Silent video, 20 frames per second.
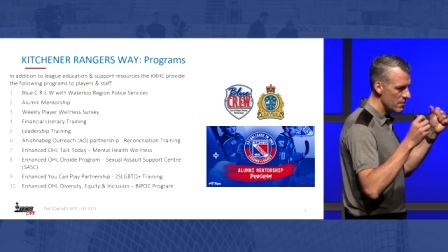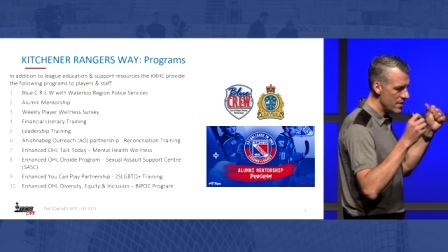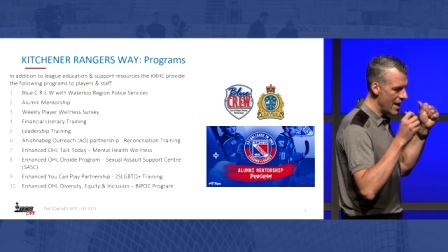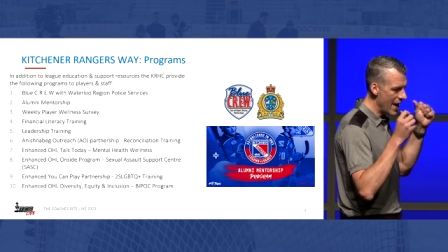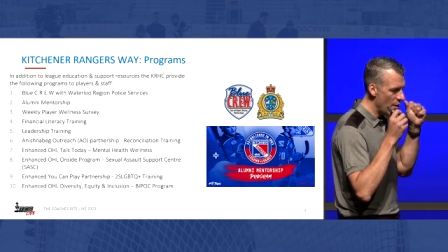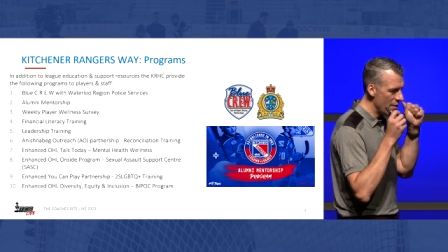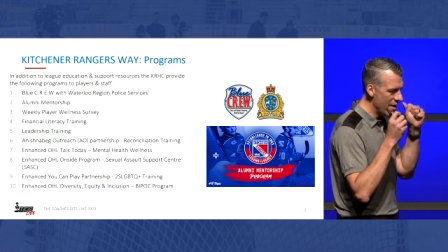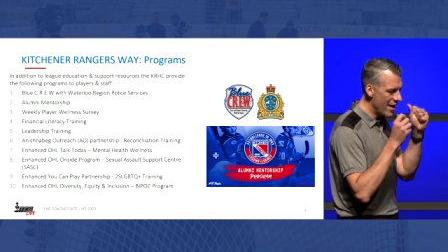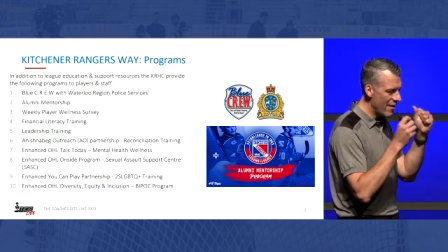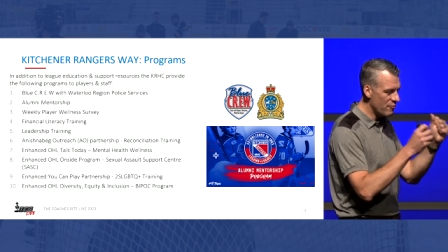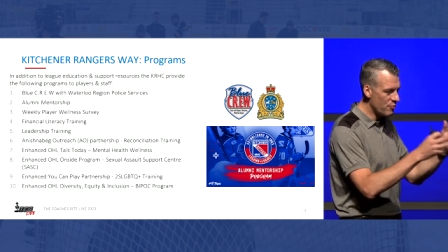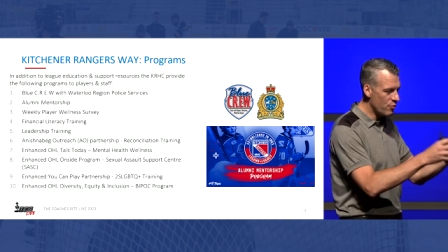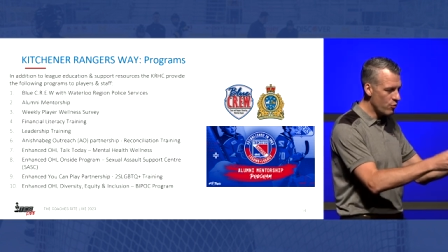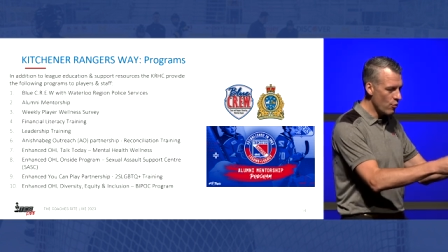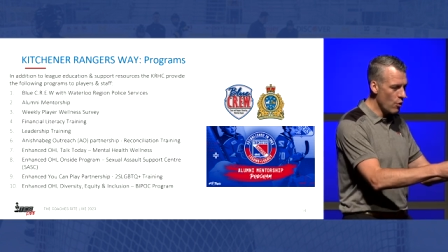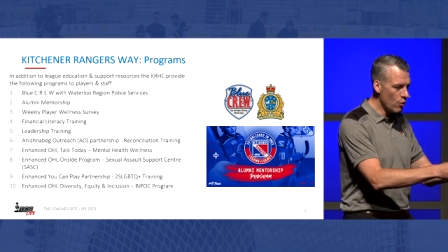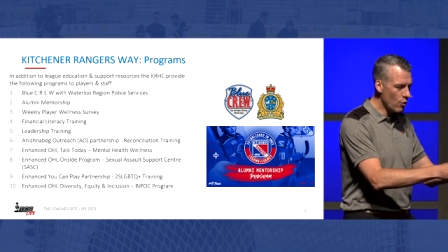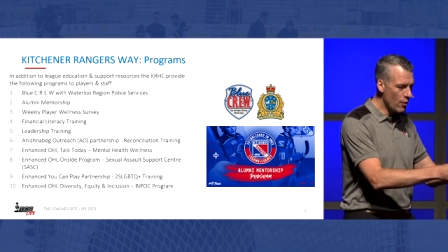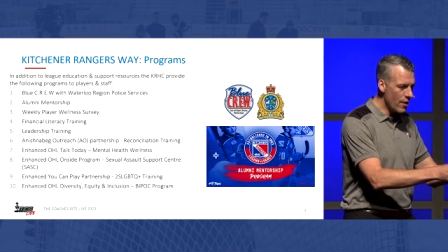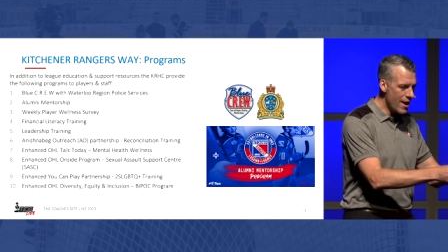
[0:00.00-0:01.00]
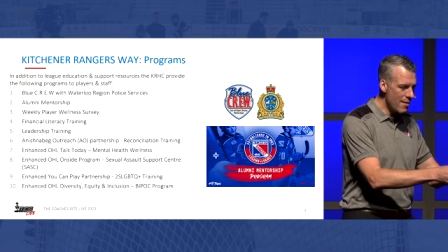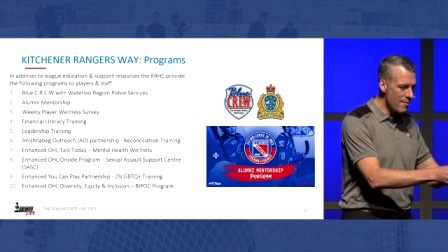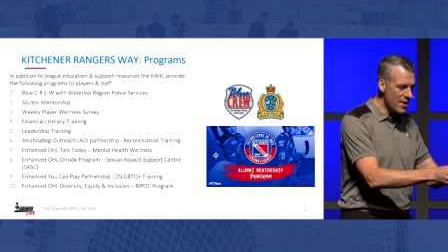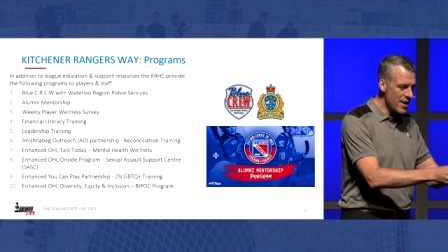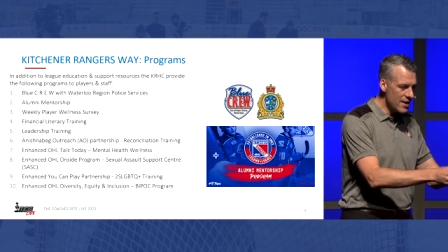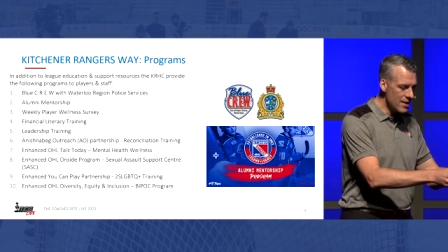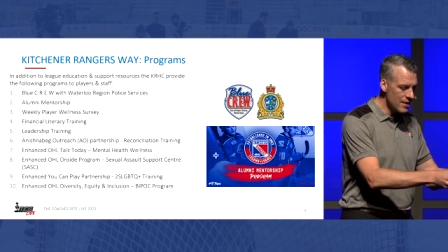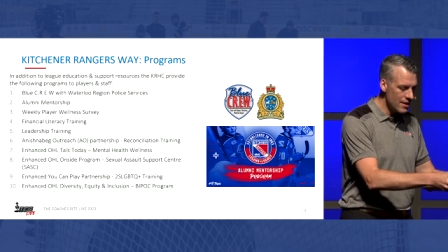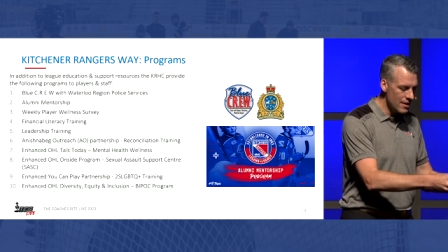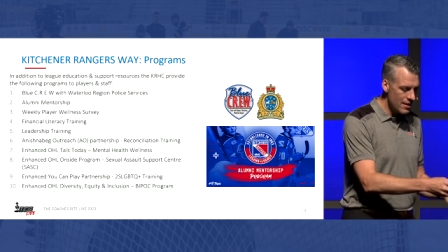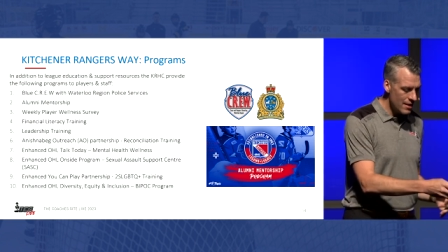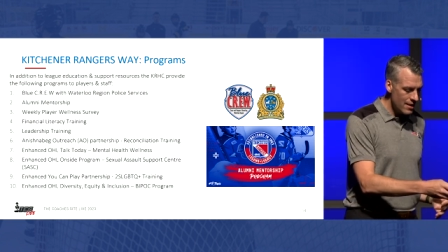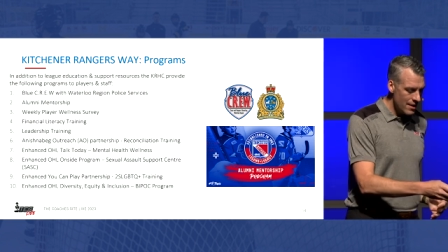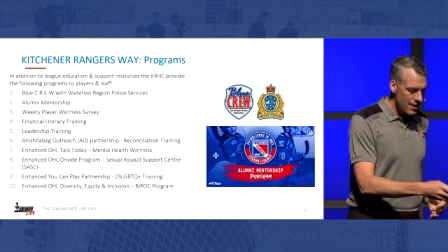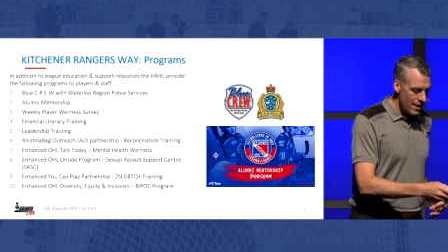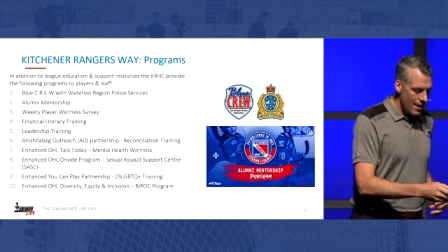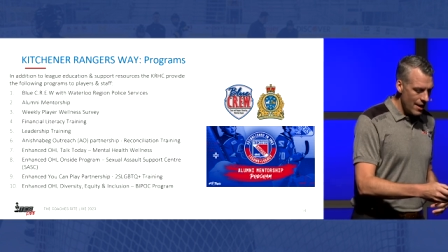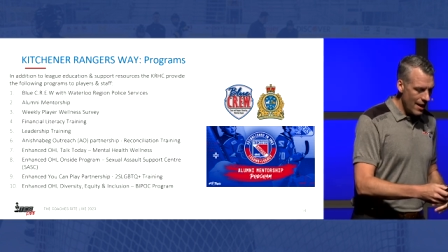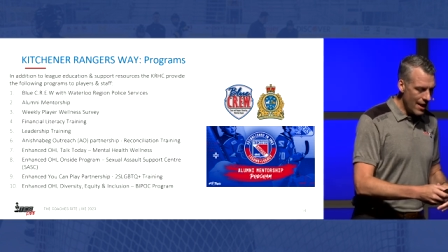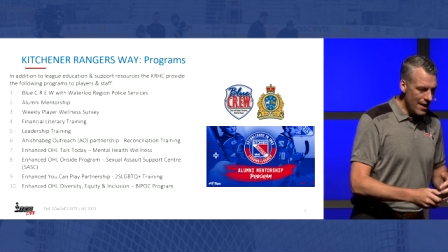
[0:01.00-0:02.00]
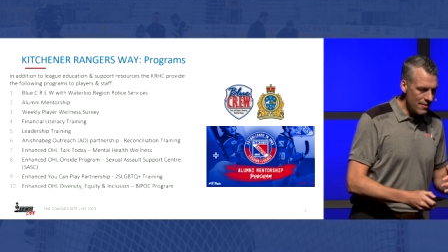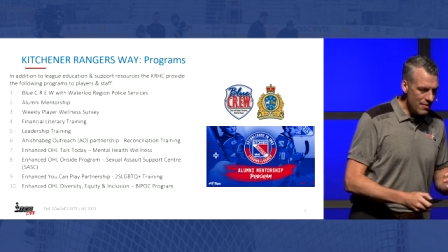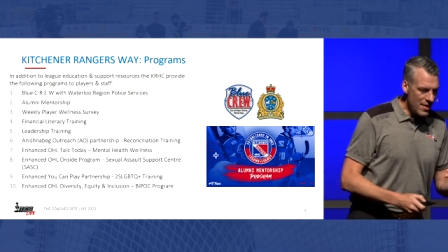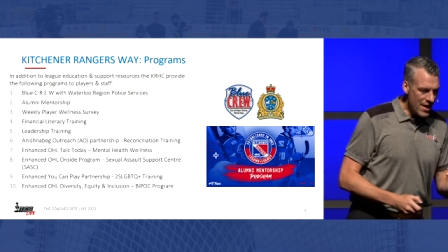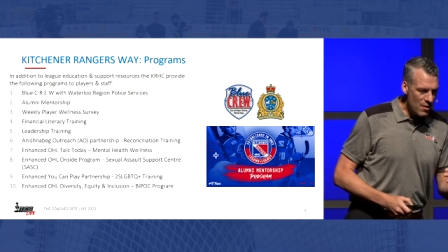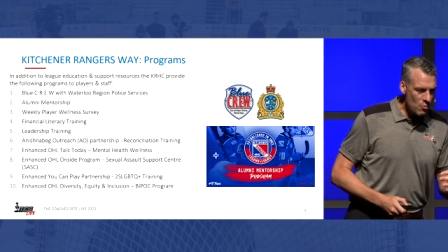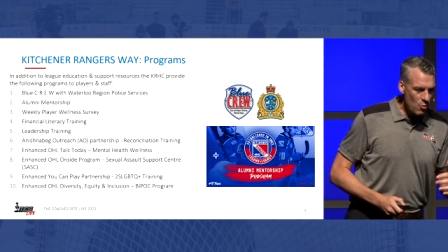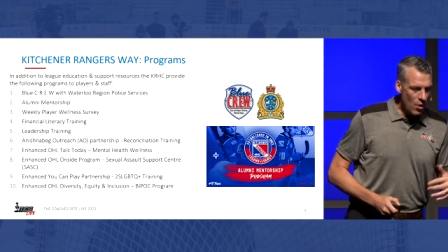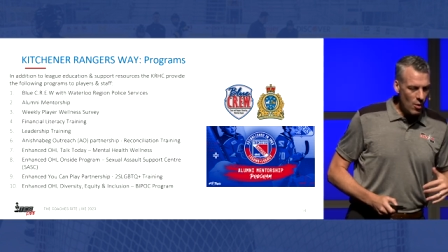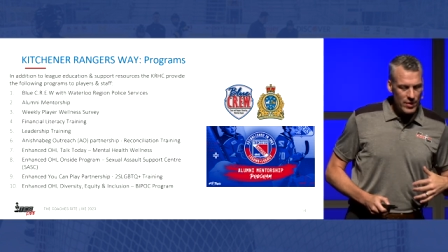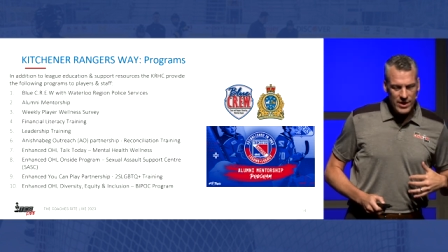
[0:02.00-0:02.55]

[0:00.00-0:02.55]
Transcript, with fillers: Now we have programming. And then